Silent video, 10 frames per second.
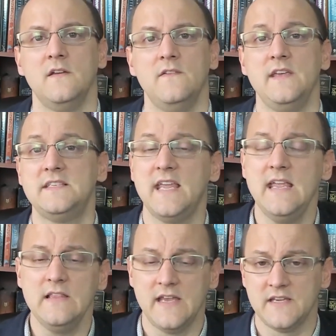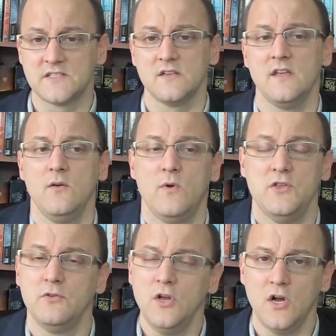These healings, when
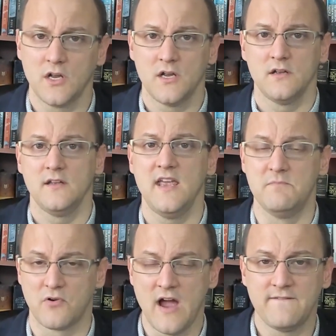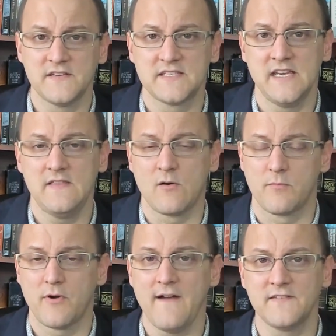you look in prophecy, they were
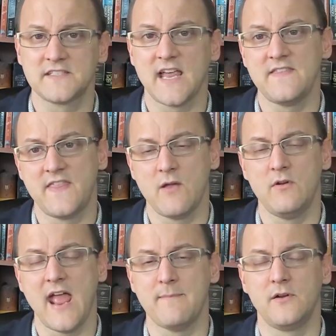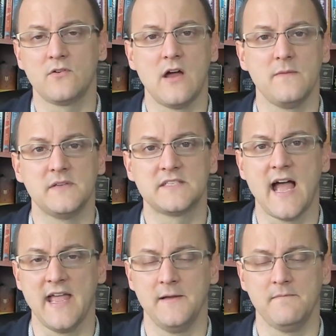prophesied that they would happen around the
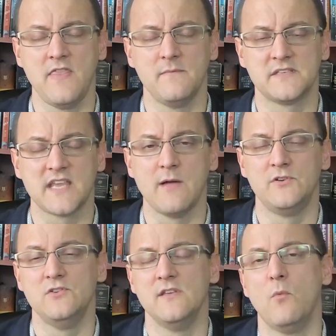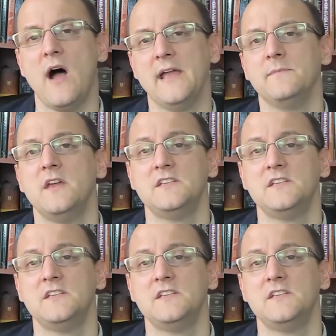Messiah, and the Messiah would do them. Why?